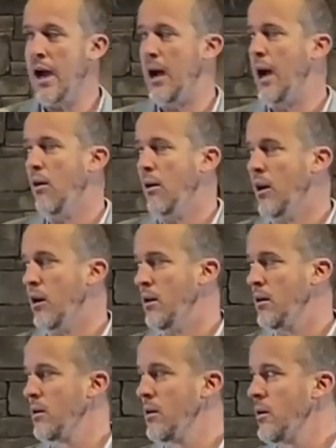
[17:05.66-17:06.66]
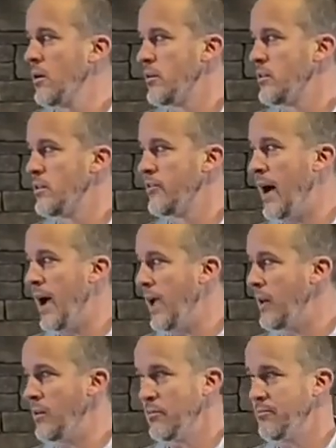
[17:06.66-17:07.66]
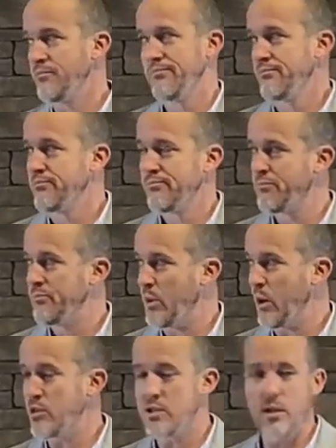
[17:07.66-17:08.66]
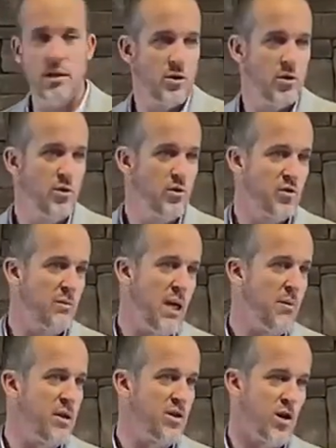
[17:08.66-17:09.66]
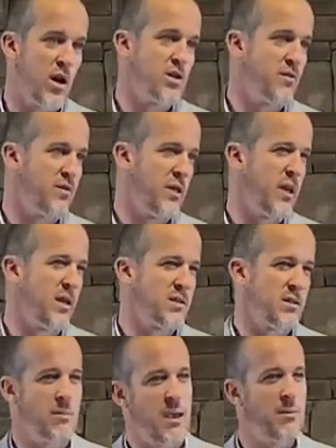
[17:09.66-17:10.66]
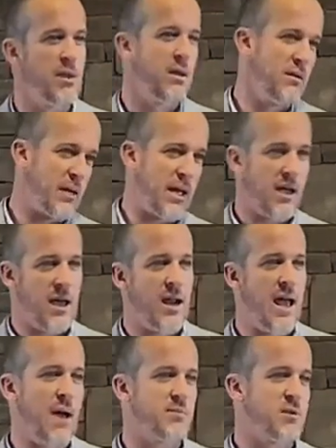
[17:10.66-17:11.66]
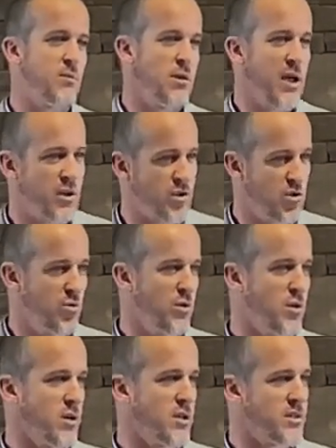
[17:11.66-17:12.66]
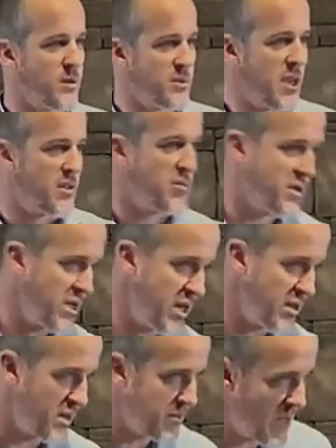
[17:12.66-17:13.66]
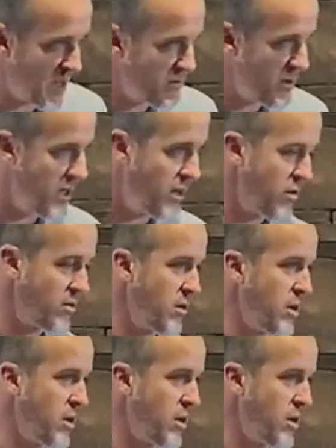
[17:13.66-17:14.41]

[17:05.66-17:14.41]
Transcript: Our divine person who's maybe in charge of things and maybe kind of absent, we're not sure, because sometimes we see you, sometimes we don't,